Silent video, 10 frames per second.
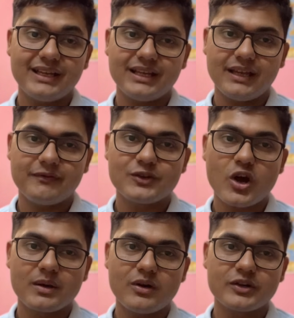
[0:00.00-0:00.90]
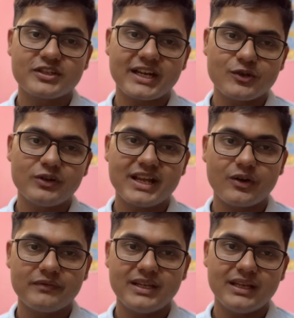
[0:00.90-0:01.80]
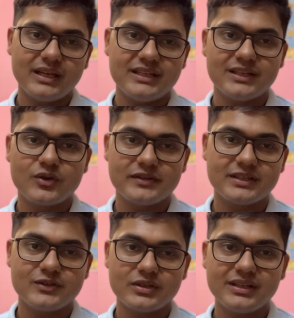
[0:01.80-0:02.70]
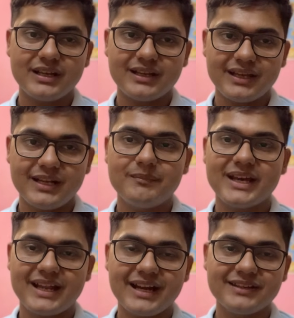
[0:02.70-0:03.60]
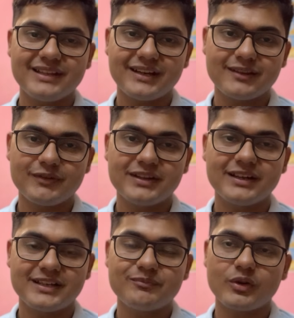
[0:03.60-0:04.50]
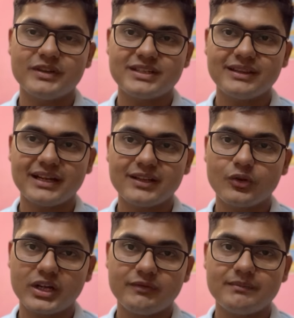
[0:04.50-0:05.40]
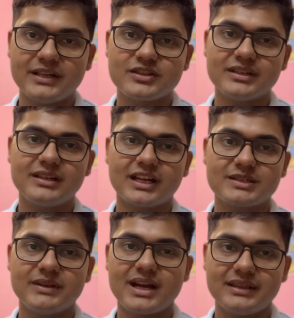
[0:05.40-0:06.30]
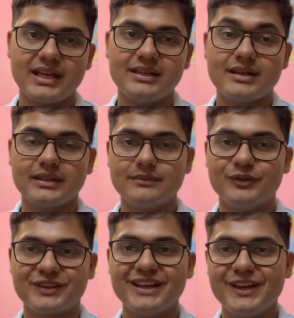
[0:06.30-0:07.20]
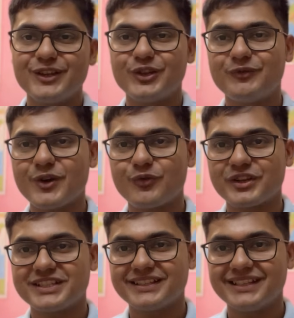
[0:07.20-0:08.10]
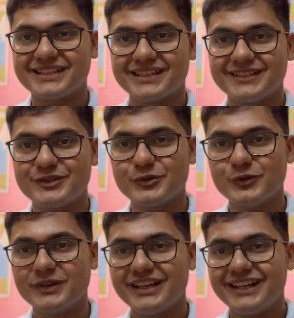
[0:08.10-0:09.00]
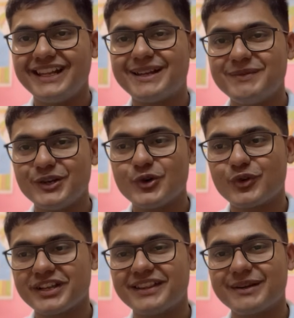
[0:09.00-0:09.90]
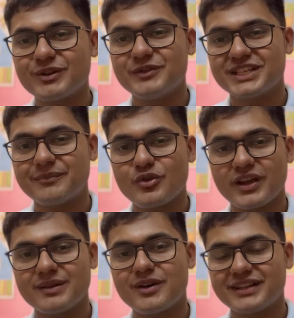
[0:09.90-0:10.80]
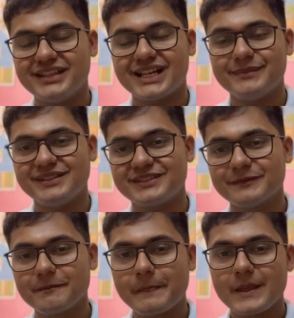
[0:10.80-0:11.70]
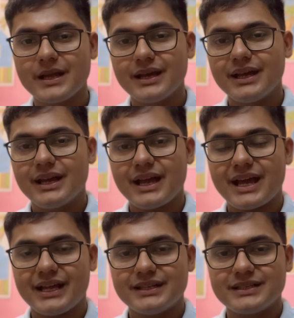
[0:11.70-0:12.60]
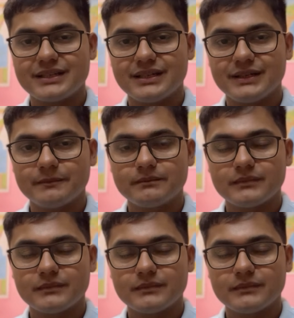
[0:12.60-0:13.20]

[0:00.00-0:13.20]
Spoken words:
if you talk about Schedule 10 of the Indian Constitution, in Bare Acts, there is one certain provision that is not even mentioned in Lakshmikant and in other books. So if you're watching this, do let me know what is that provision I'm talking about in the comments. And